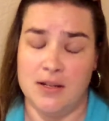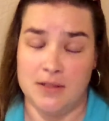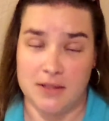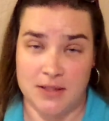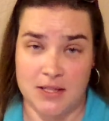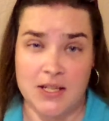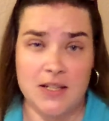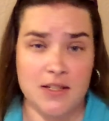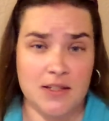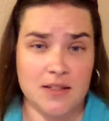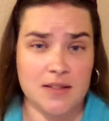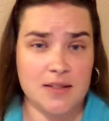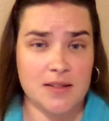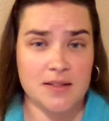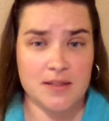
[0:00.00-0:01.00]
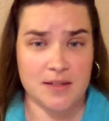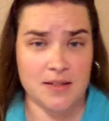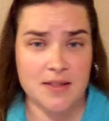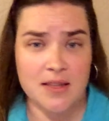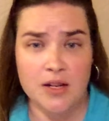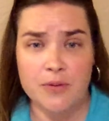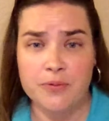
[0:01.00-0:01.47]
Teens, since
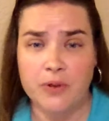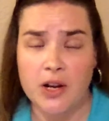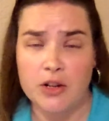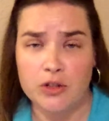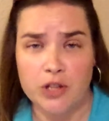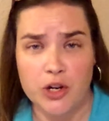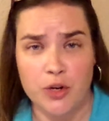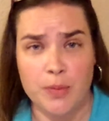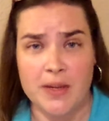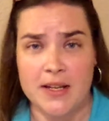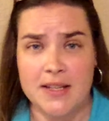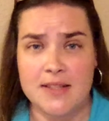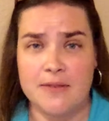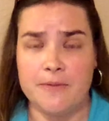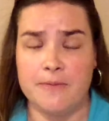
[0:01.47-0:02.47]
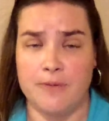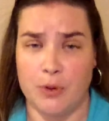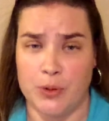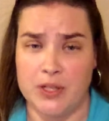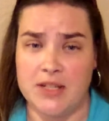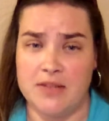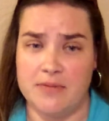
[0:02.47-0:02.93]
their frontal lobe isn't
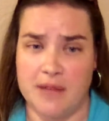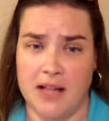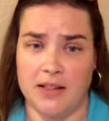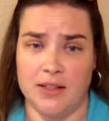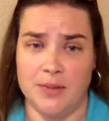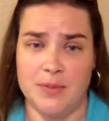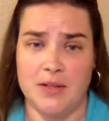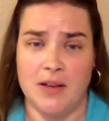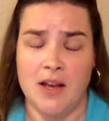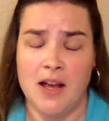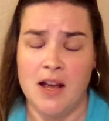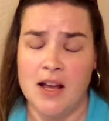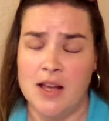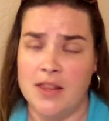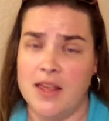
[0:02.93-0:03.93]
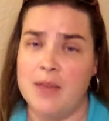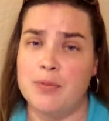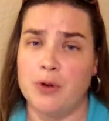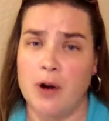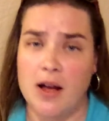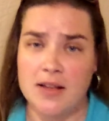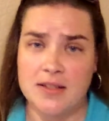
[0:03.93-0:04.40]
fully developed, they
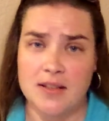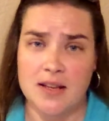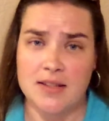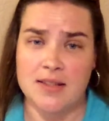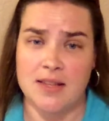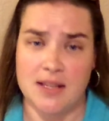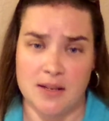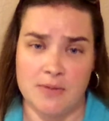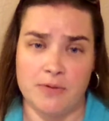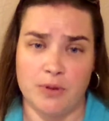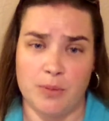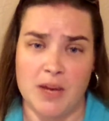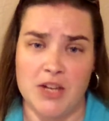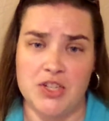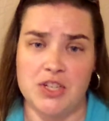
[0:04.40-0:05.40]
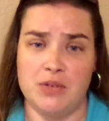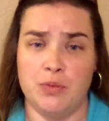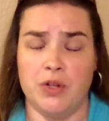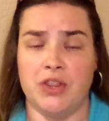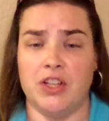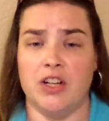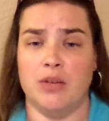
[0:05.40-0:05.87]
process the information
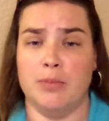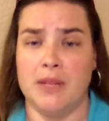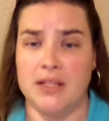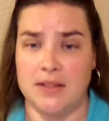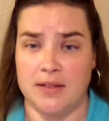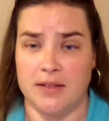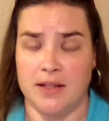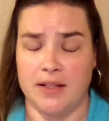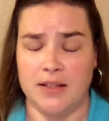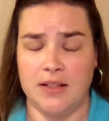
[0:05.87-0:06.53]
with their amygdala,